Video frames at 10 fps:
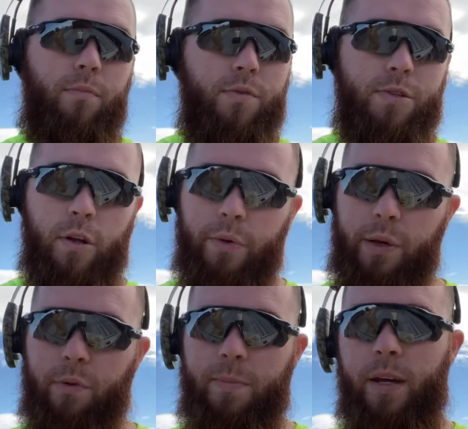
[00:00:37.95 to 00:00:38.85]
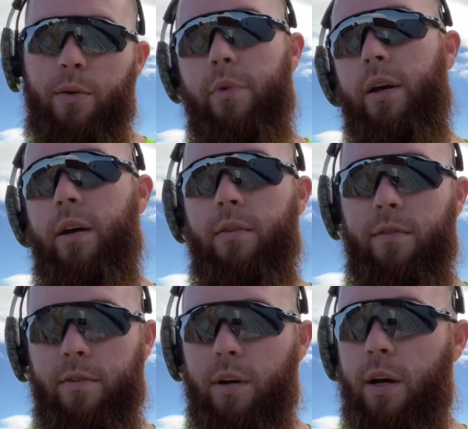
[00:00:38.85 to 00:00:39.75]
slow week would be and what a
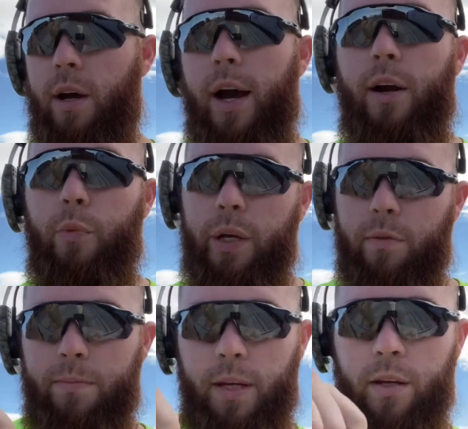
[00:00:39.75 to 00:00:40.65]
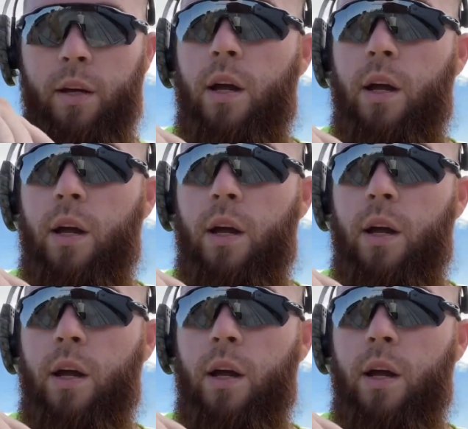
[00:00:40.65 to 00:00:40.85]
higher week would be.